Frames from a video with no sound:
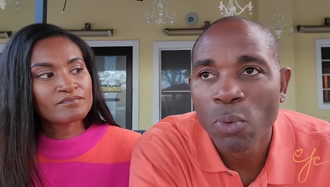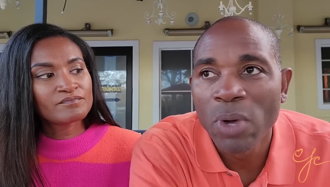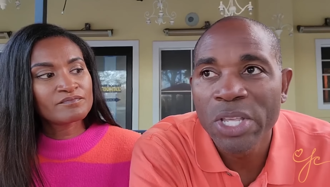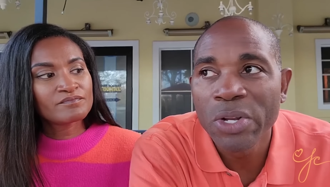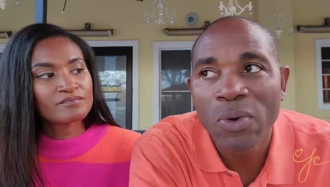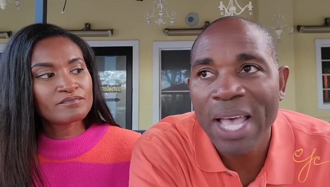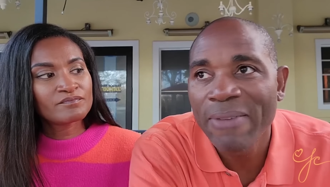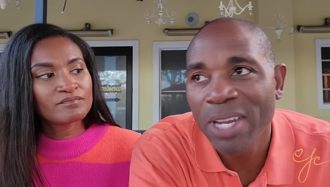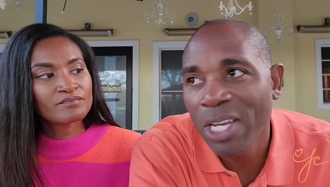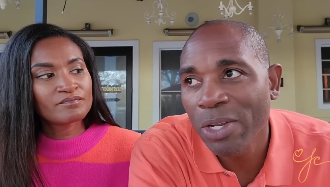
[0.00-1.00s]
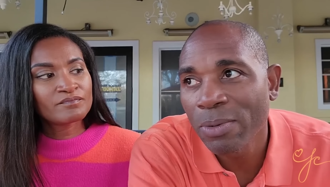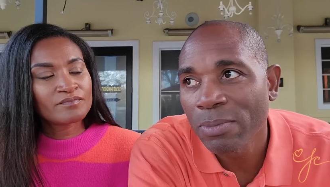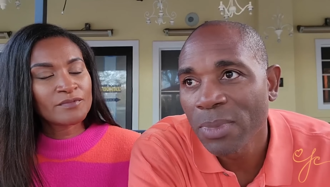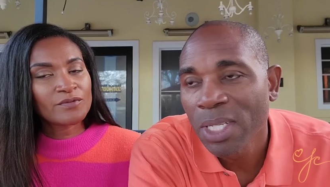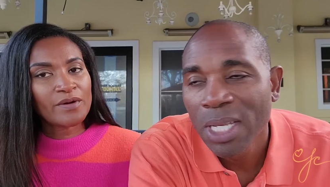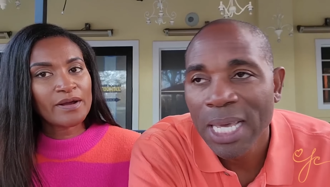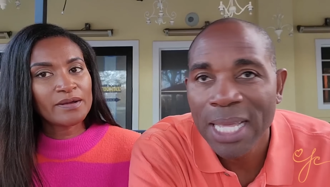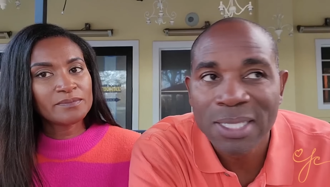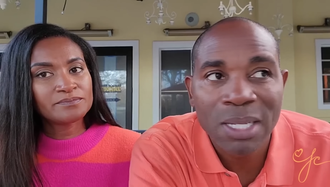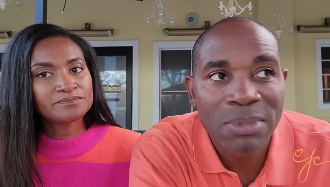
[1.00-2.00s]
Speaker 1: when you don't have it in you. Right.
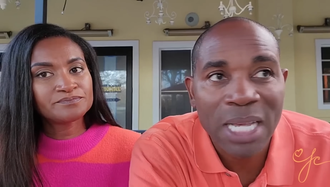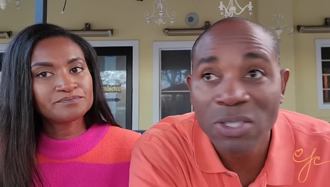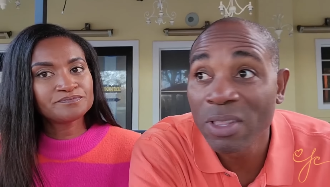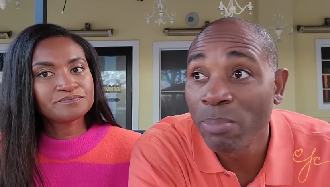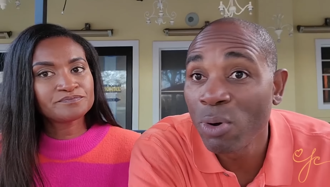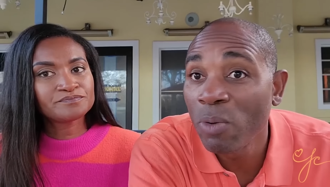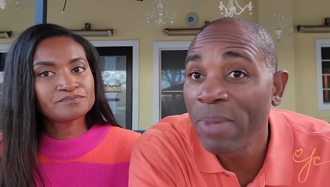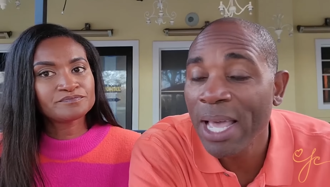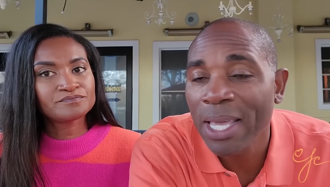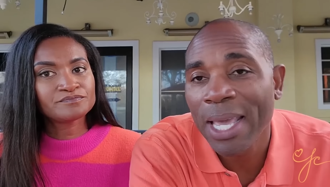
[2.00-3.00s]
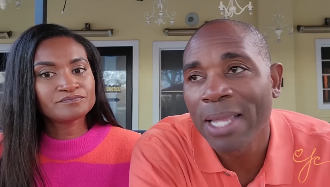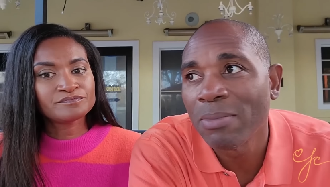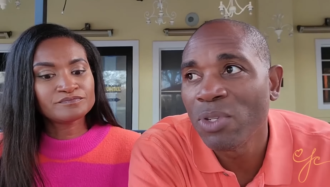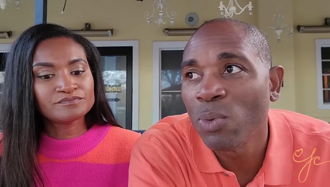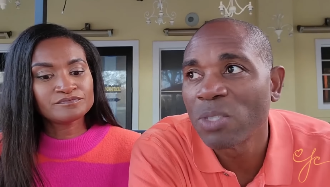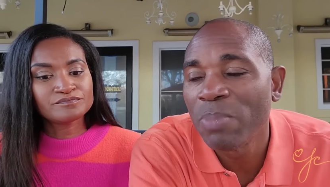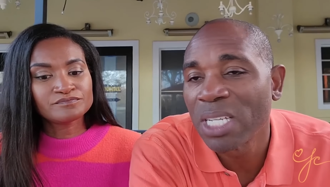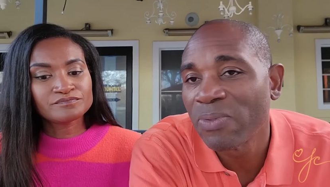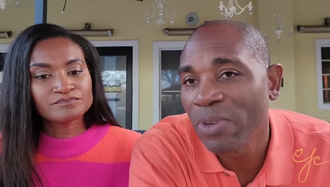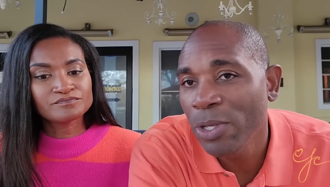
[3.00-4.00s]
And sometimes you have to pull back and do what's
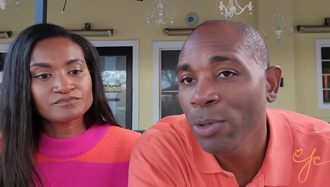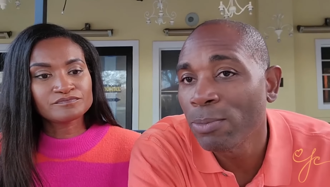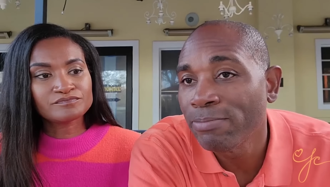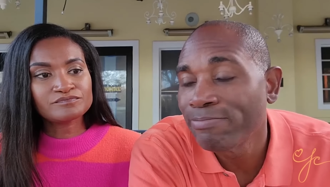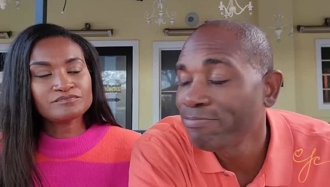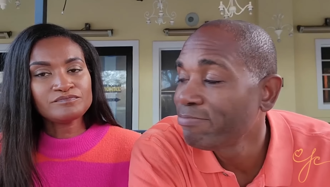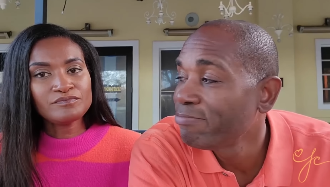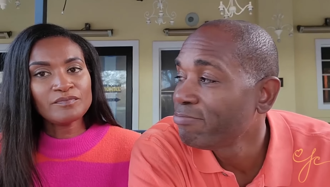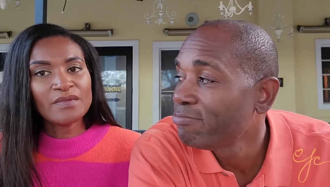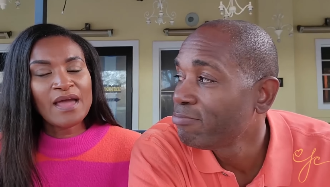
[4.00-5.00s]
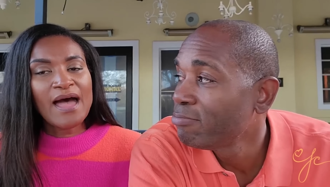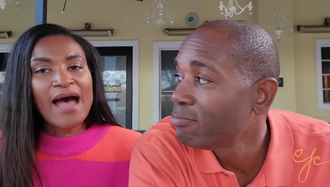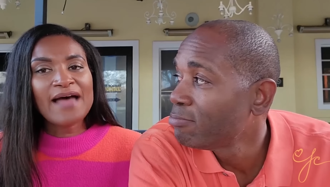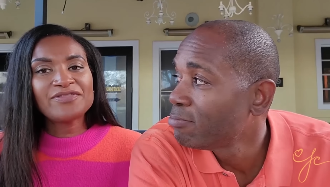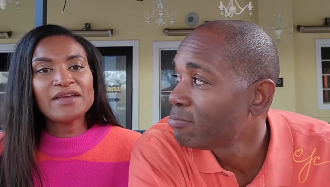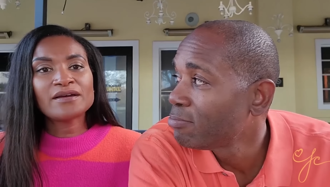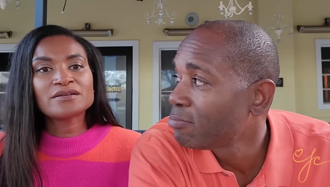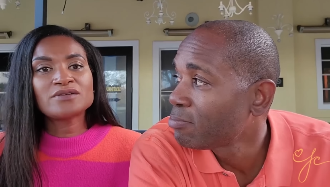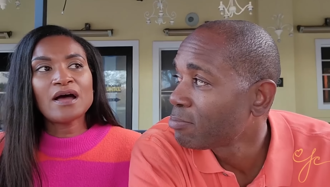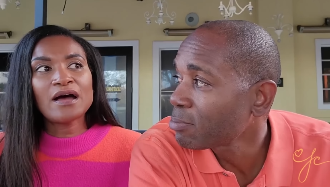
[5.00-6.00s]
best for you.
Speaker 2: I think
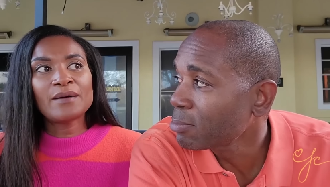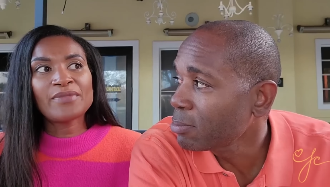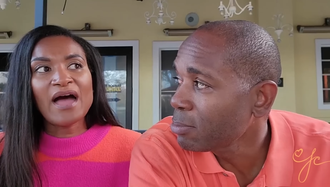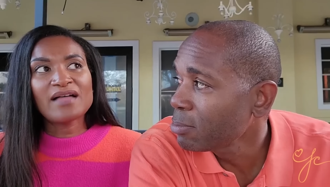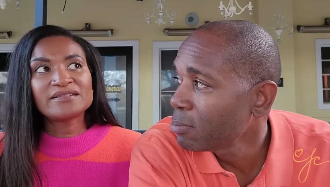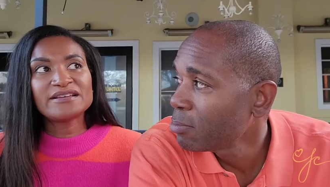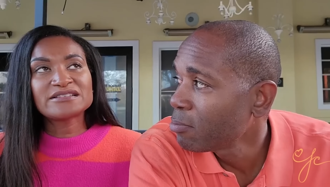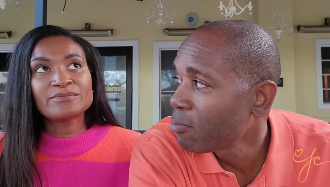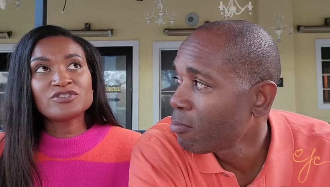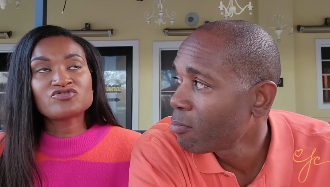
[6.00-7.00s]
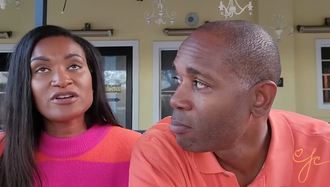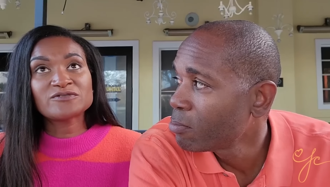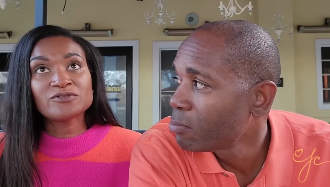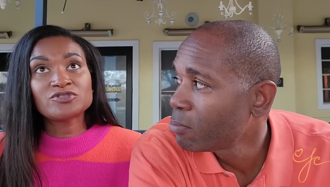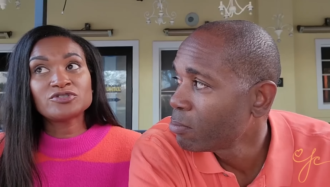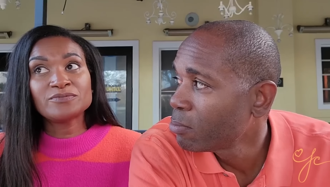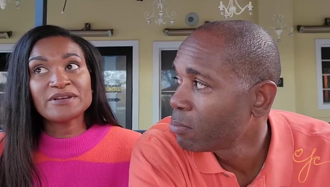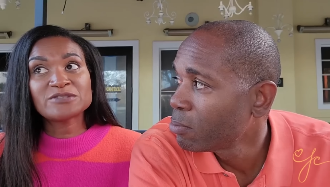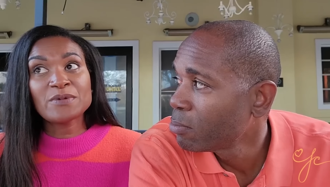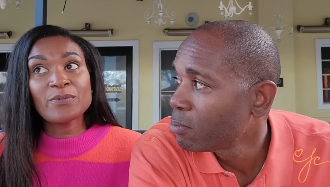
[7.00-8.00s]
um, the holidays can be stressful too
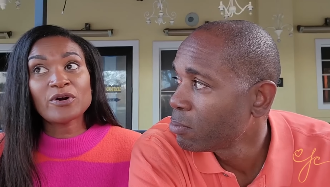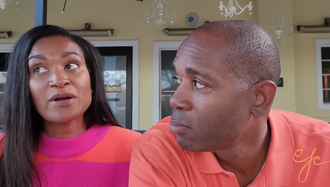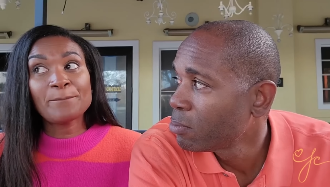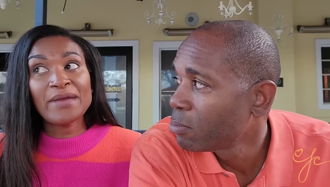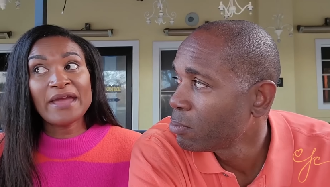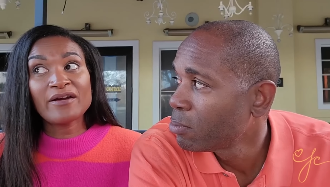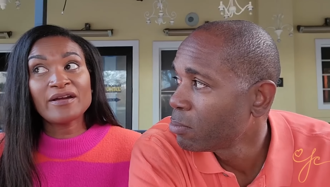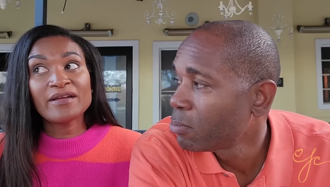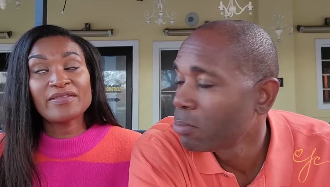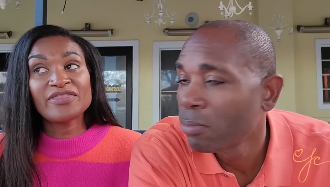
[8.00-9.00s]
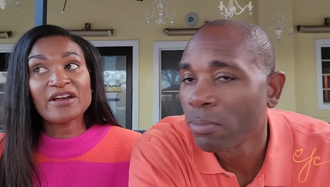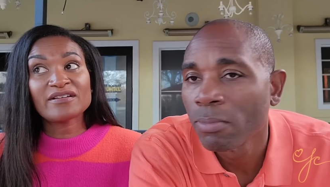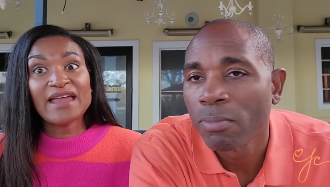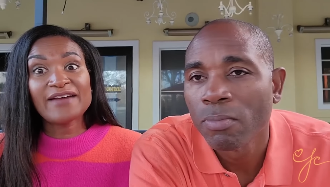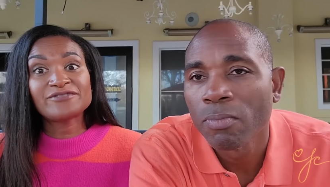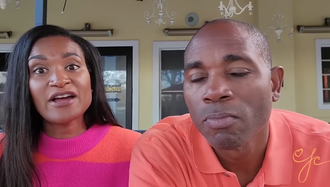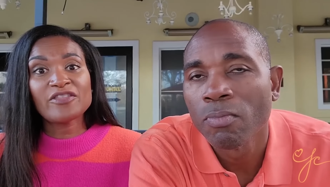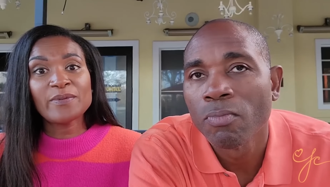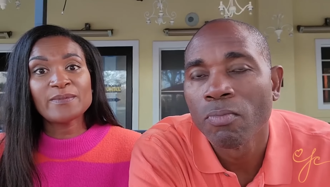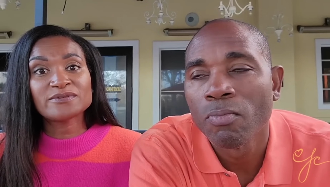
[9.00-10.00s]
because people are comparing their life to other
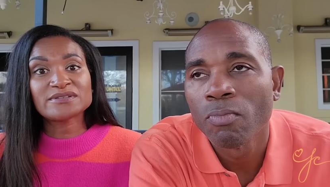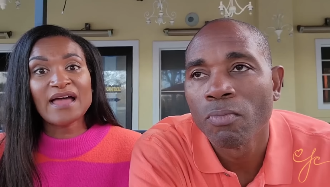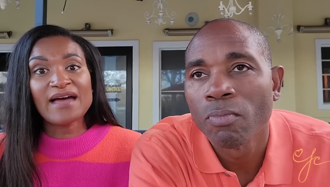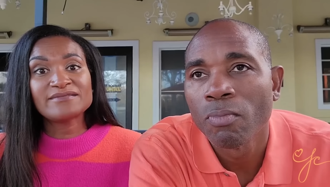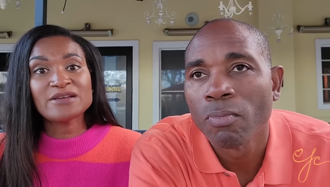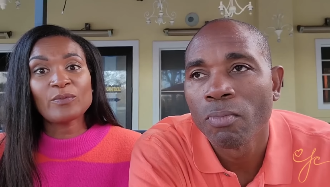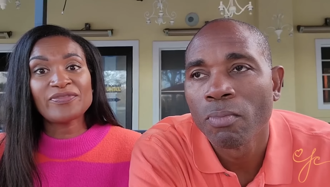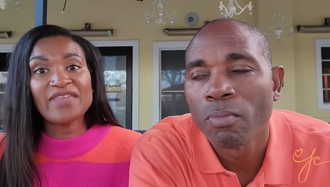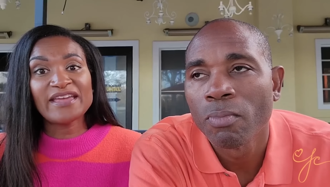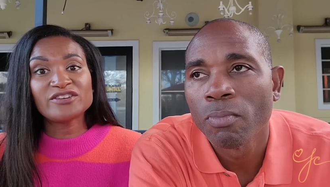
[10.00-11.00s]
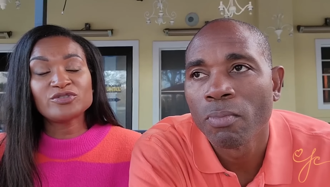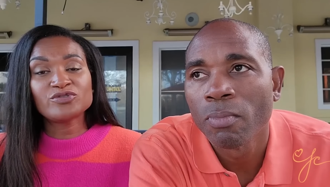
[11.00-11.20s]
people's lives and what they can do